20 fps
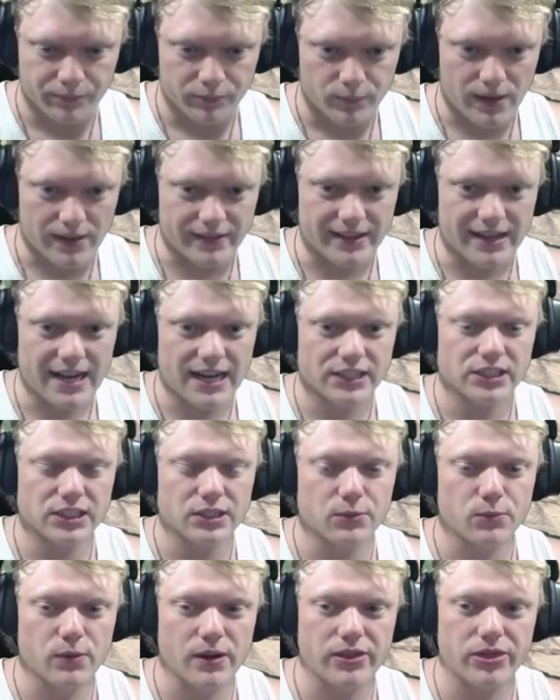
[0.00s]
Wow, that
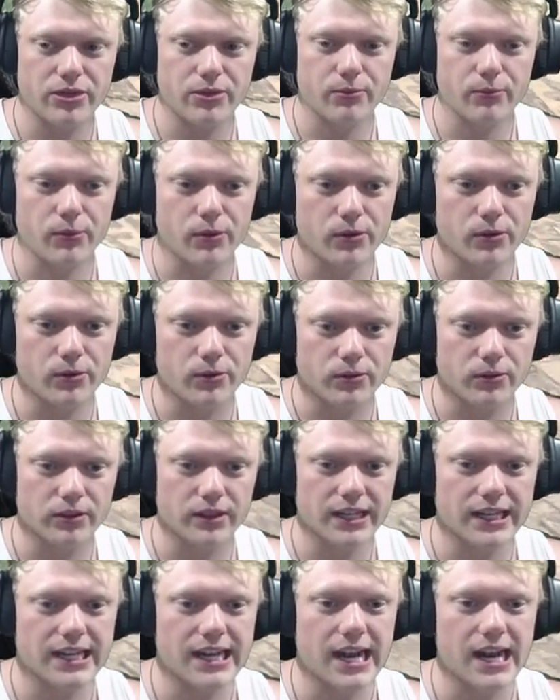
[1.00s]
actually went through
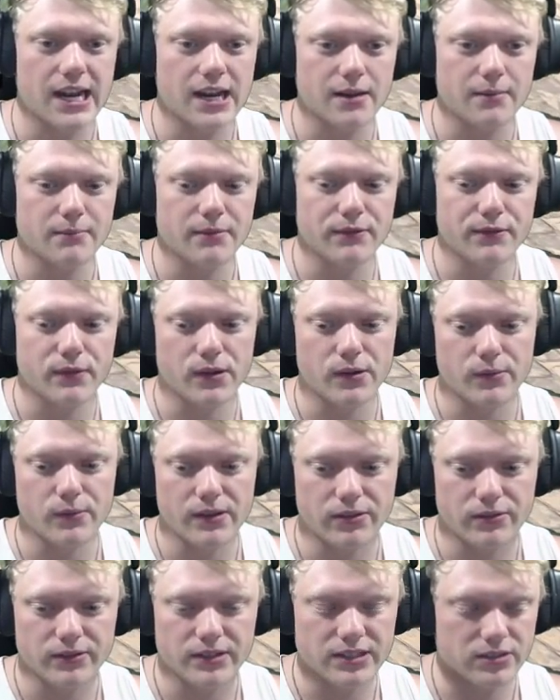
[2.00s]
the game before it
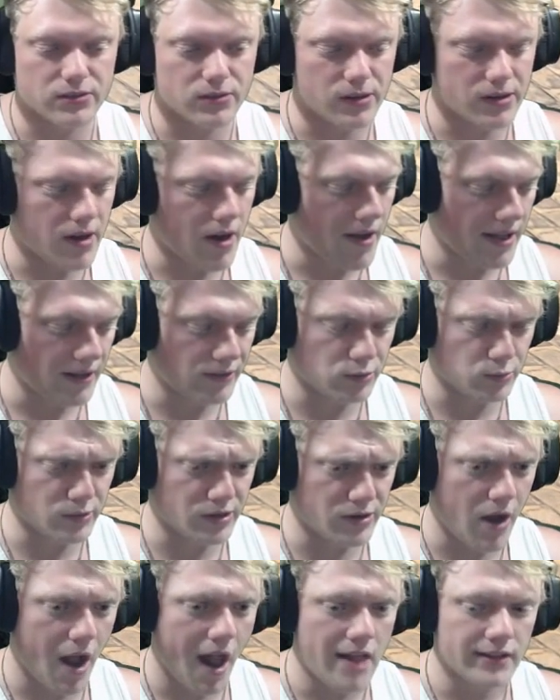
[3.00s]
went through Discord. That was
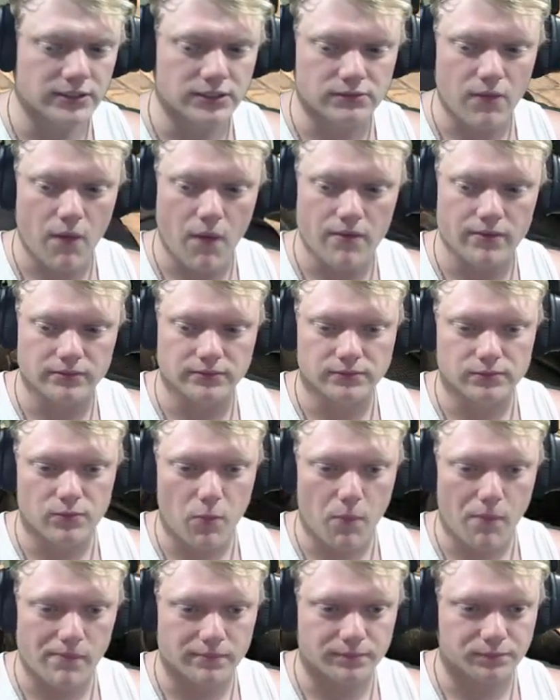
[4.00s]
weird. Yeah,
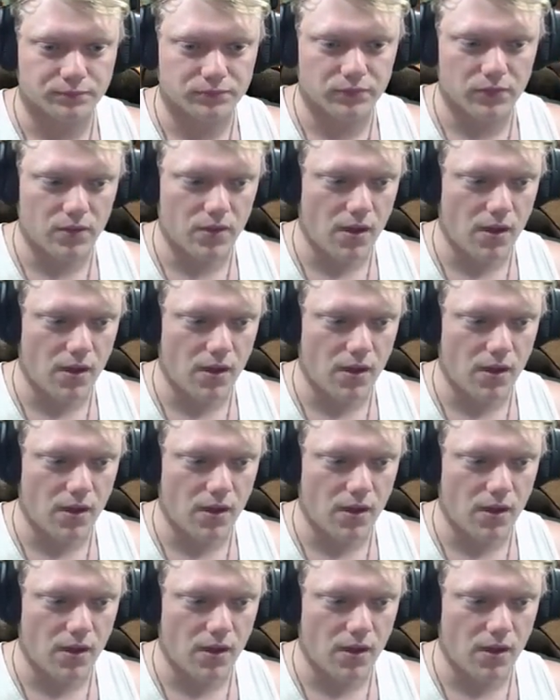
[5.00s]
sometimes when Ned's is